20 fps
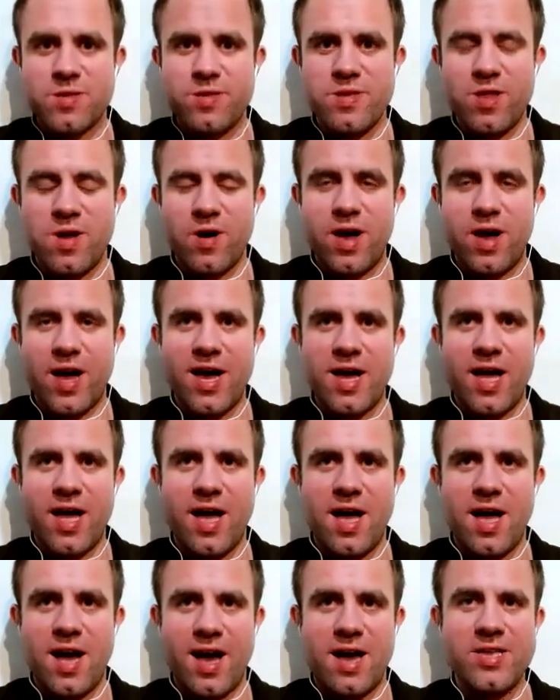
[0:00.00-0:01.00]
You know,
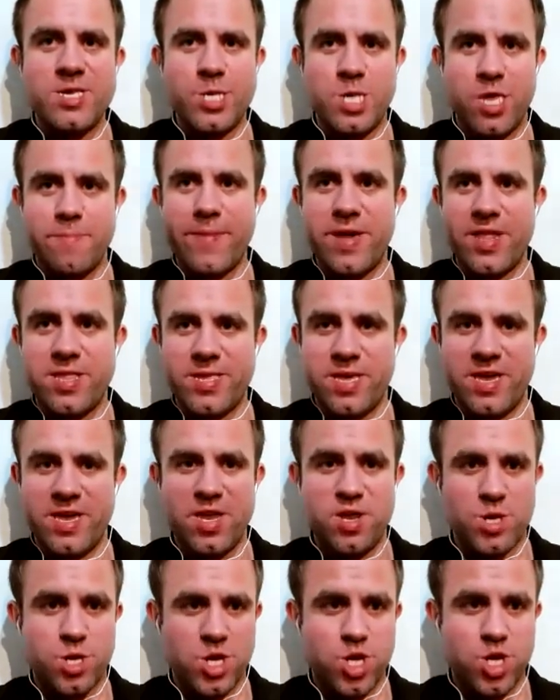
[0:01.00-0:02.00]
I see meditation
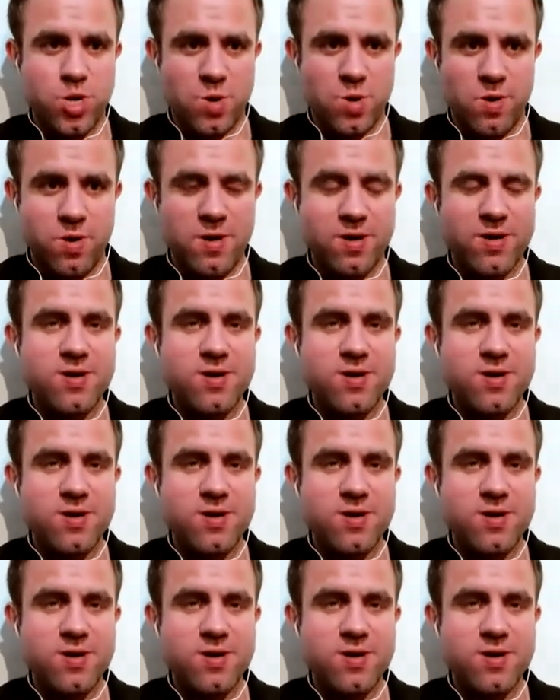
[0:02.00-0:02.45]
as a chore,